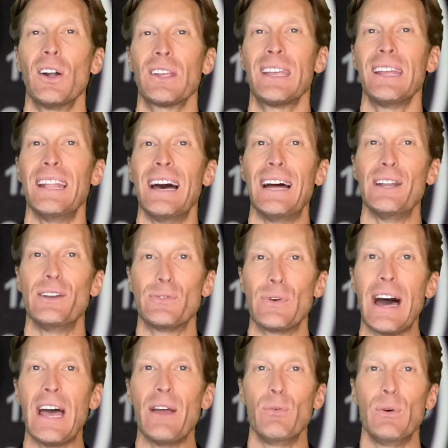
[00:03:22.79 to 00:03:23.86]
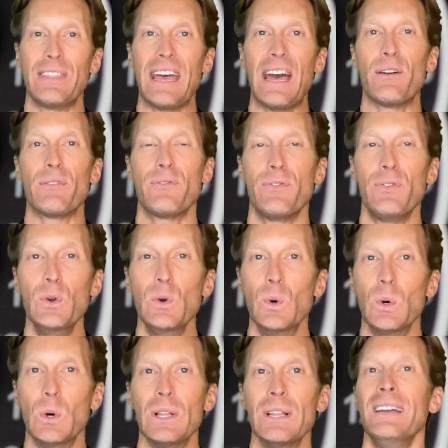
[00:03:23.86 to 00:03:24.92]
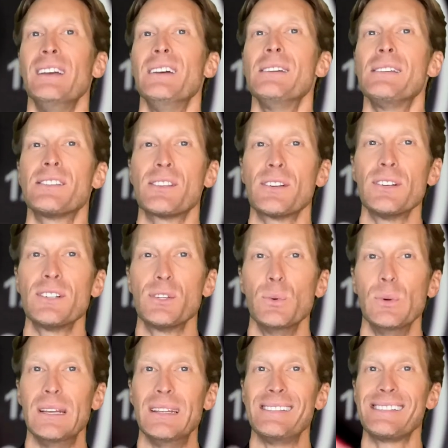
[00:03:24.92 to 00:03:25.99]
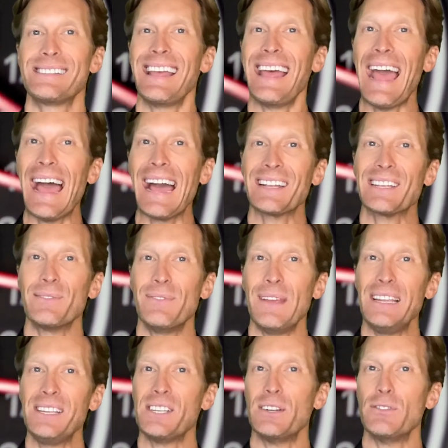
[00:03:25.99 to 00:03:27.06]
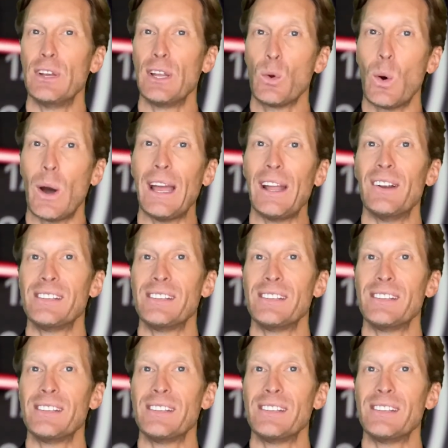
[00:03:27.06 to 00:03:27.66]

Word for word: cannot drive without fuel, sirtuins activation requires